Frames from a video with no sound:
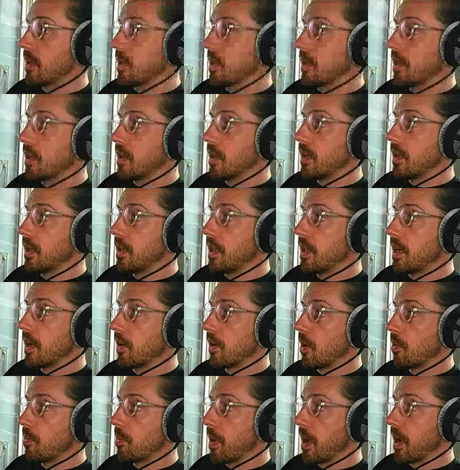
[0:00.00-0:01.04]
And then I go
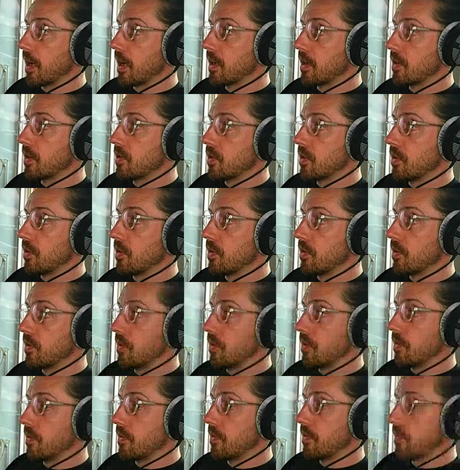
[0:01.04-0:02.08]
back to
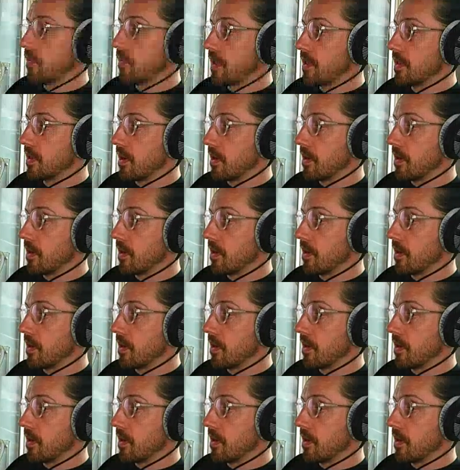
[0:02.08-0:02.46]
FaceTime.